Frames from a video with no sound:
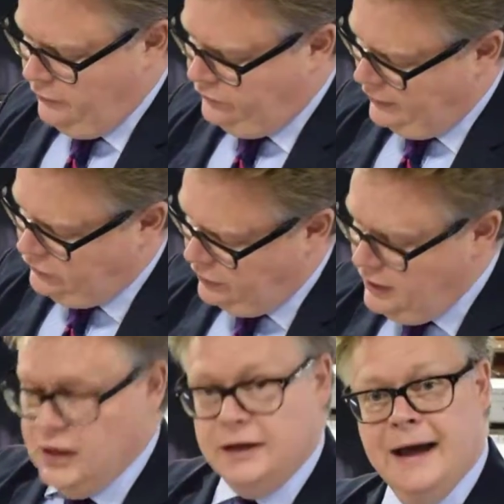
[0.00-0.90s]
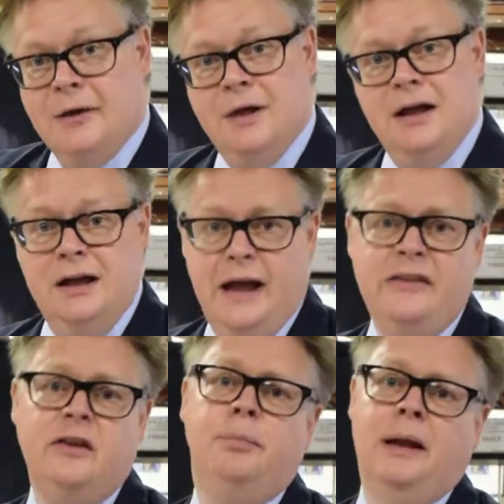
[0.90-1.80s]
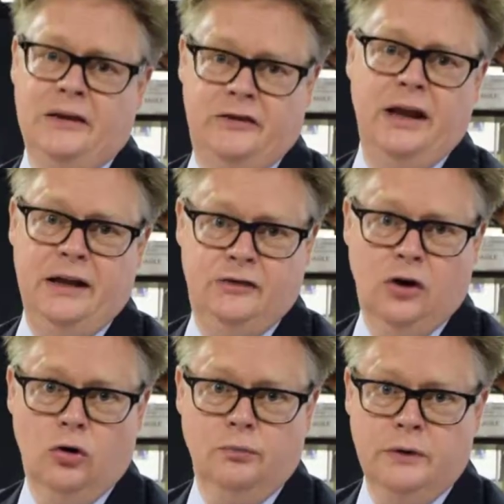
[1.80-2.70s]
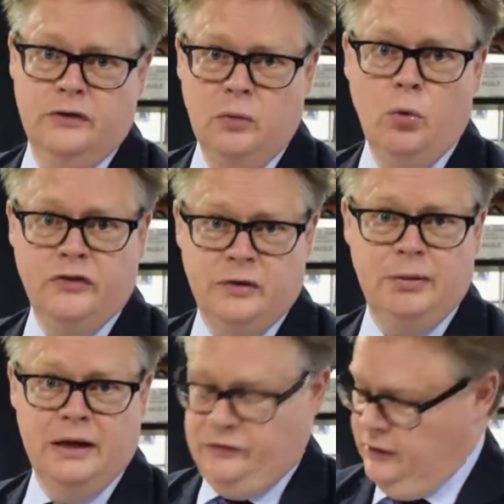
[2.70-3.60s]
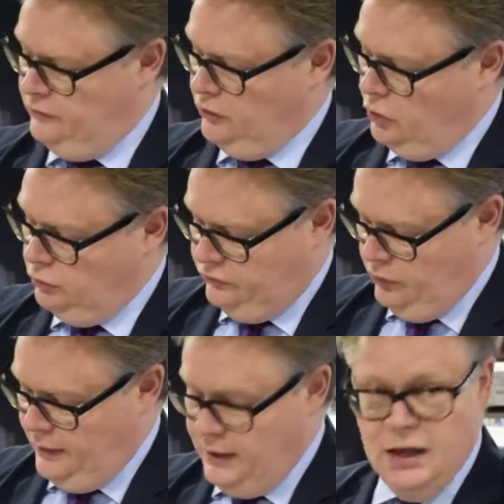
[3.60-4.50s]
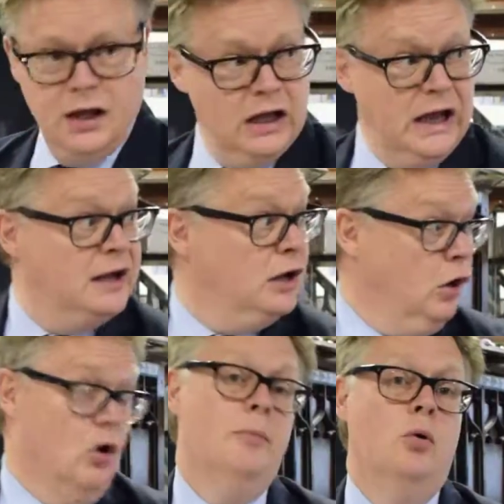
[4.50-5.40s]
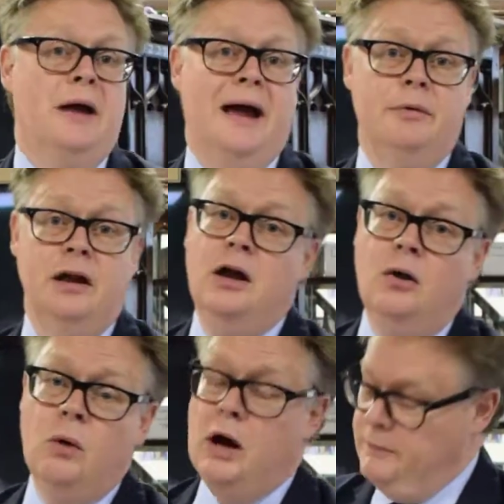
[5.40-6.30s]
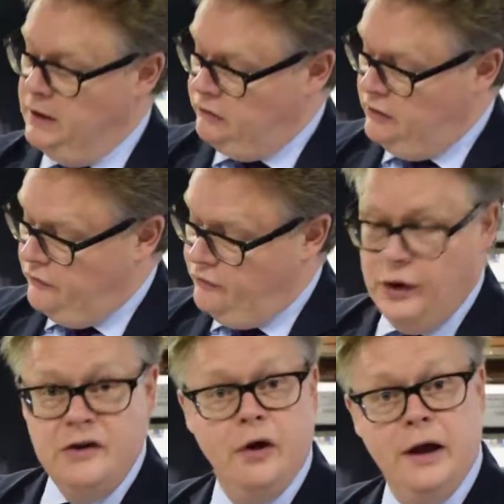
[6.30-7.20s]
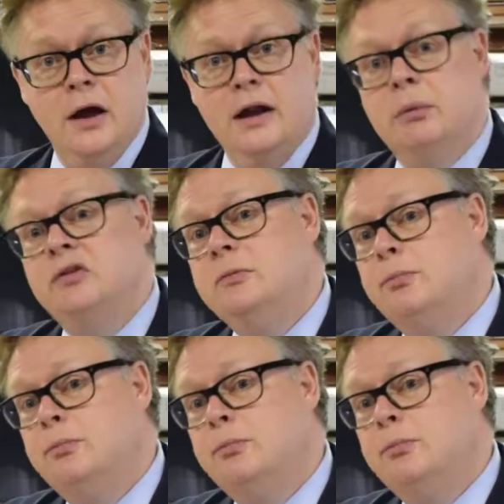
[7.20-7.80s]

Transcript: So Sasha, now it's a plastic doll. So what's a plastic doll doing in a lockable cabinet? Well, she's a very, very early one.